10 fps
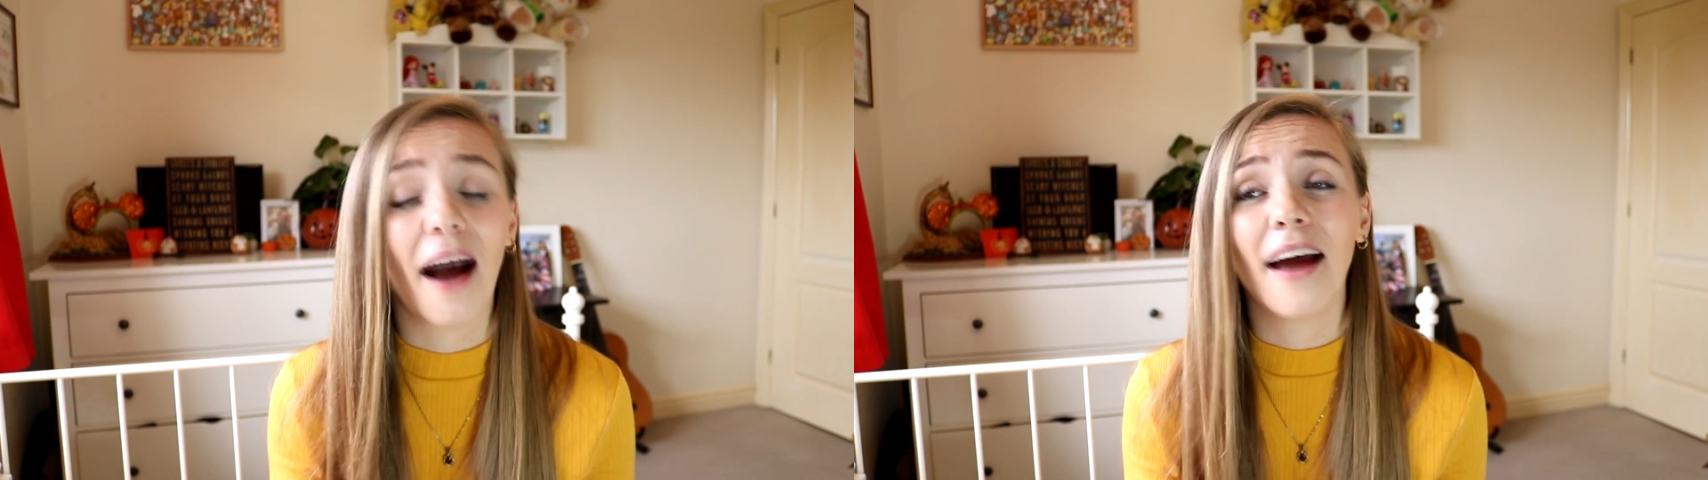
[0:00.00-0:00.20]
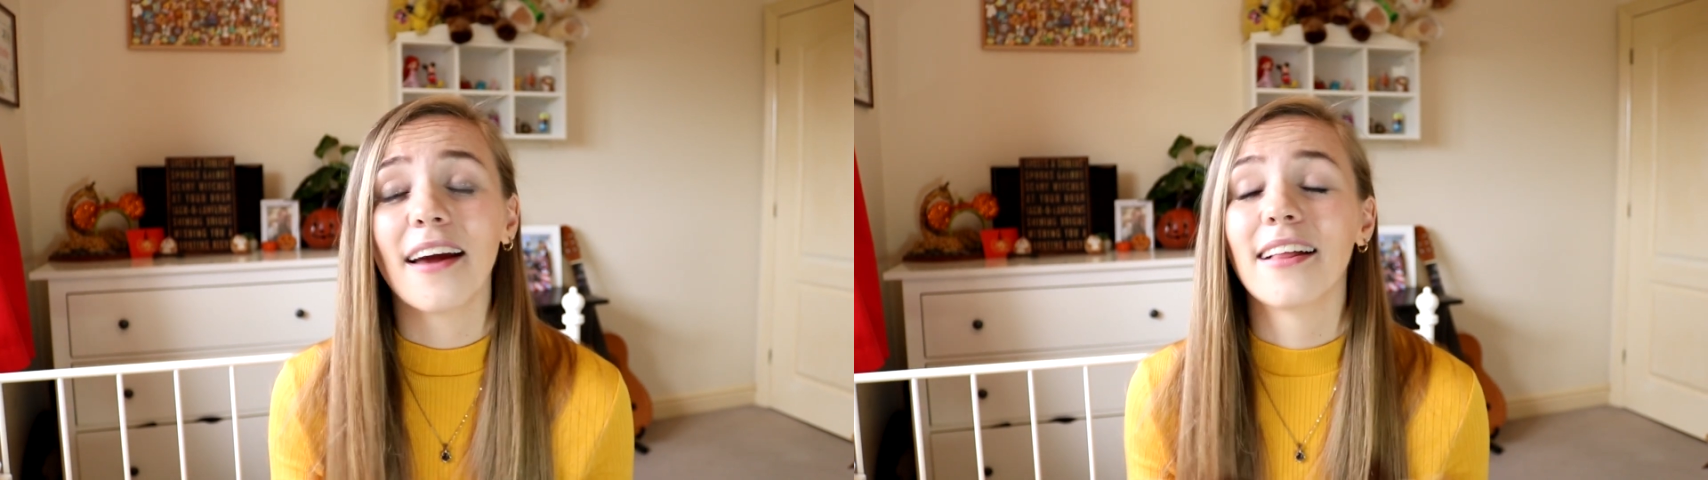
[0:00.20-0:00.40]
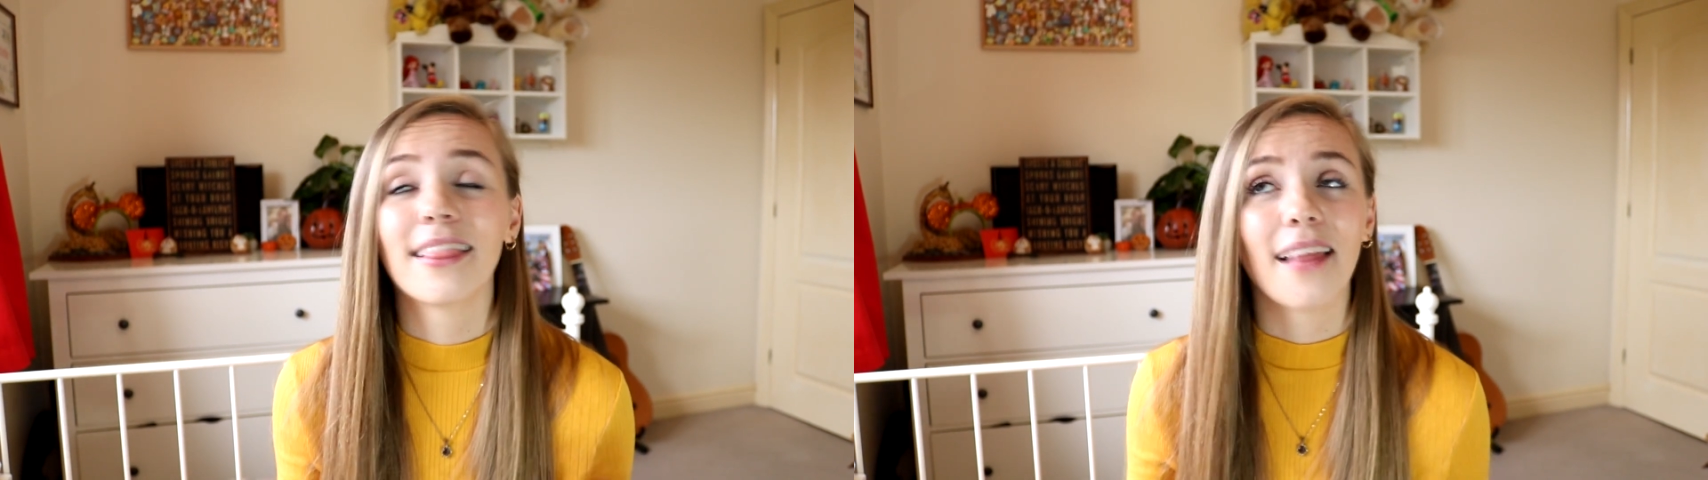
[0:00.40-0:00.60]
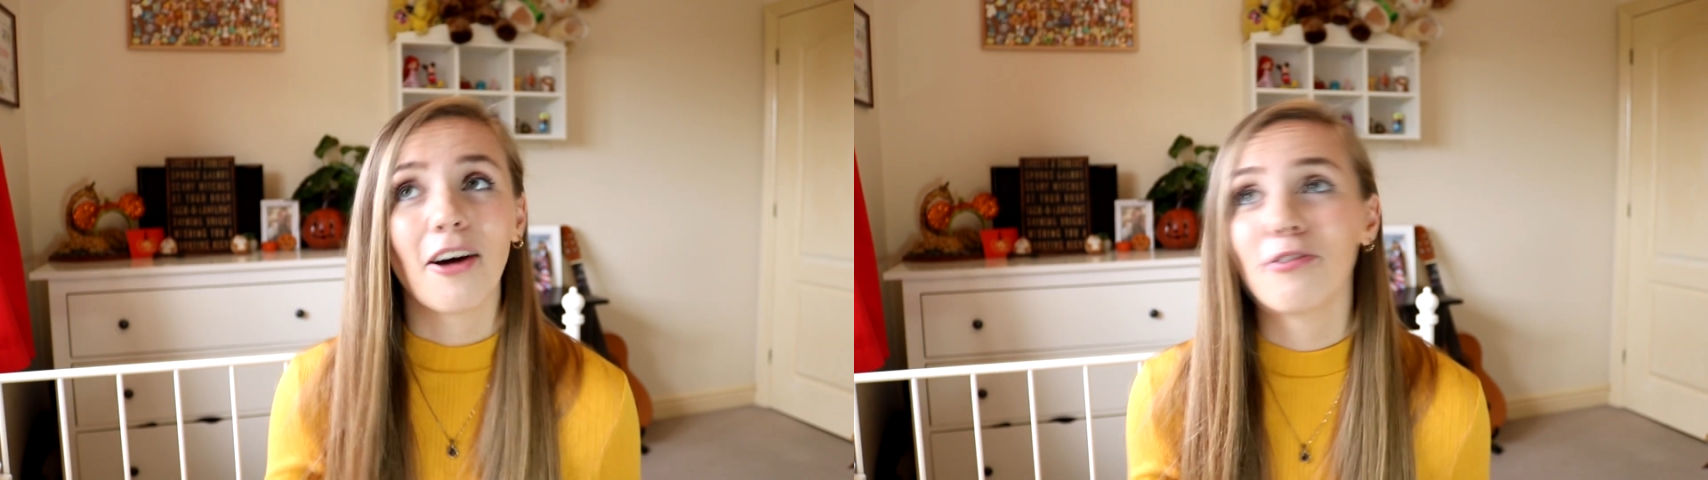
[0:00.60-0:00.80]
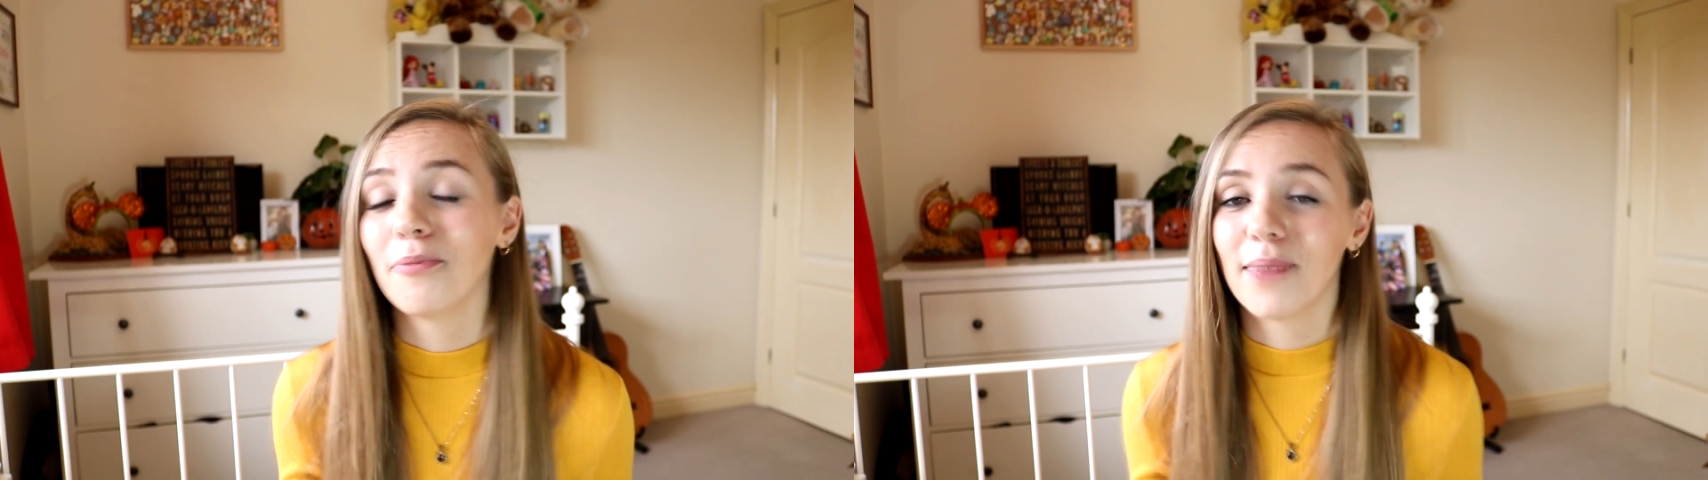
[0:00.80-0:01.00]
I
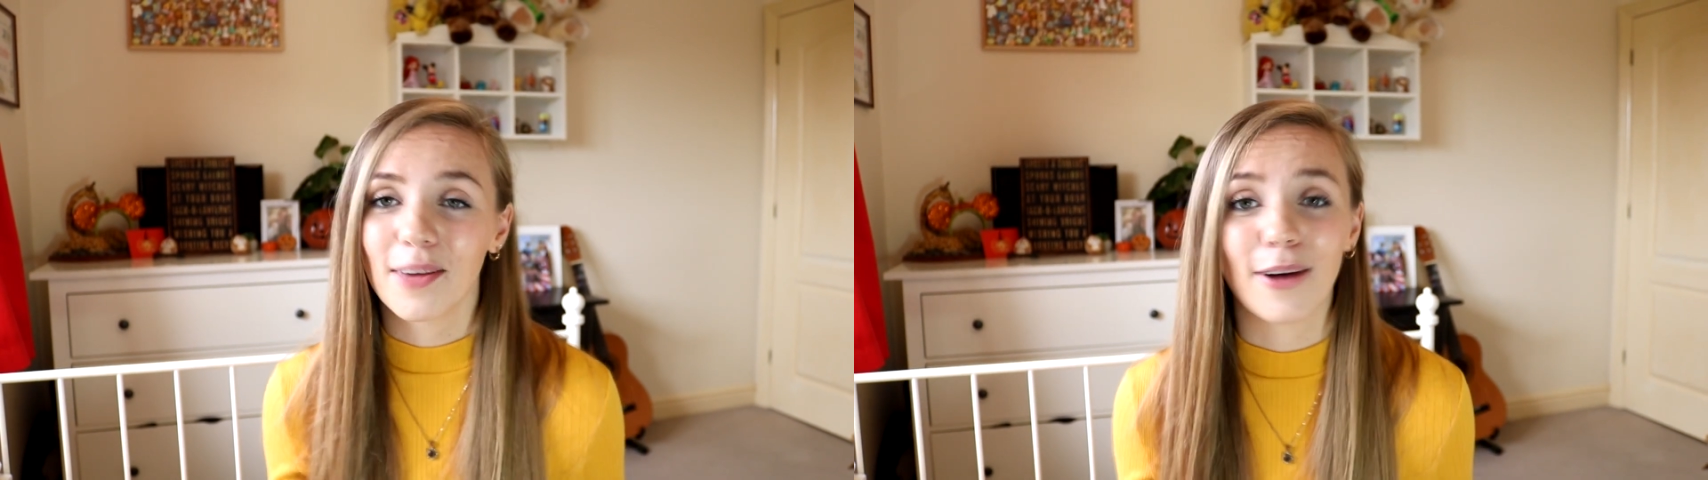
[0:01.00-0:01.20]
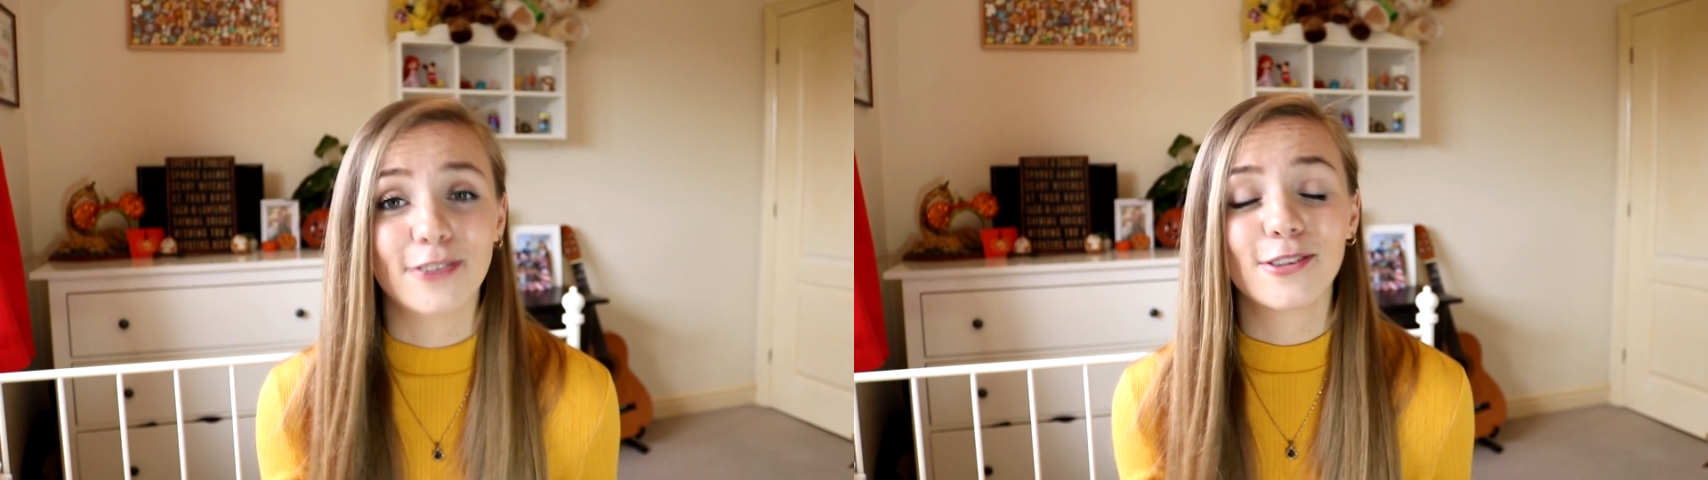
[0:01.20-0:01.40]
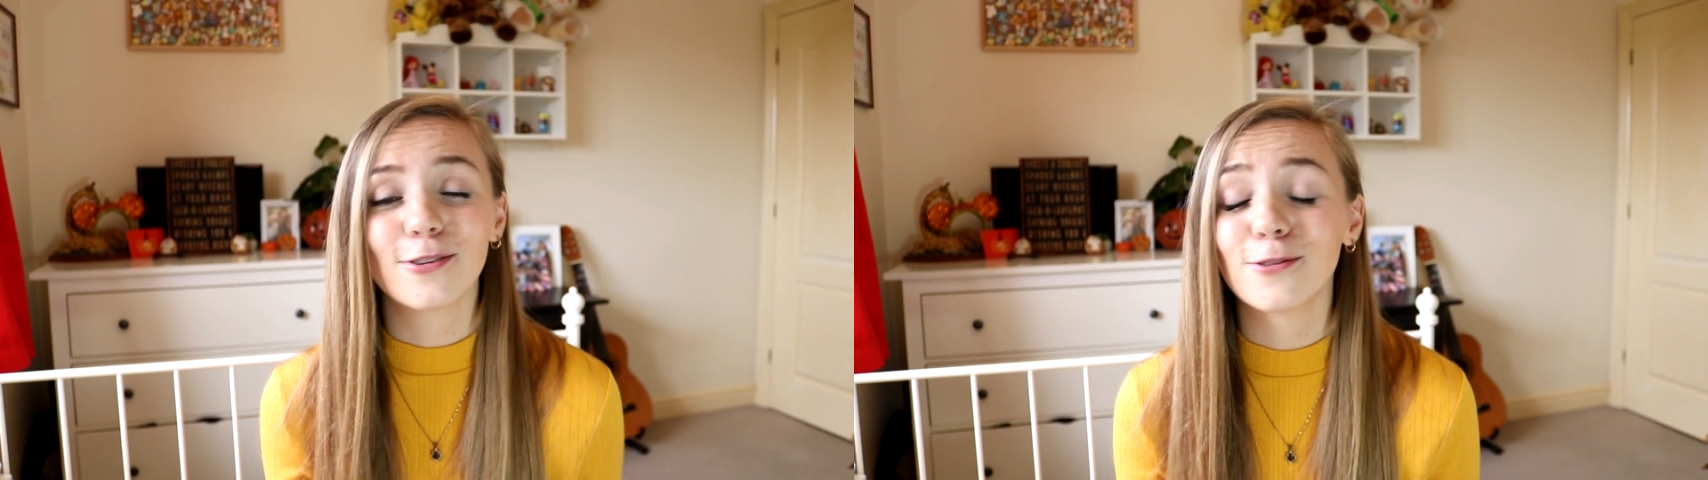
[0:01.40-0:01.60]
love Mickey Mouse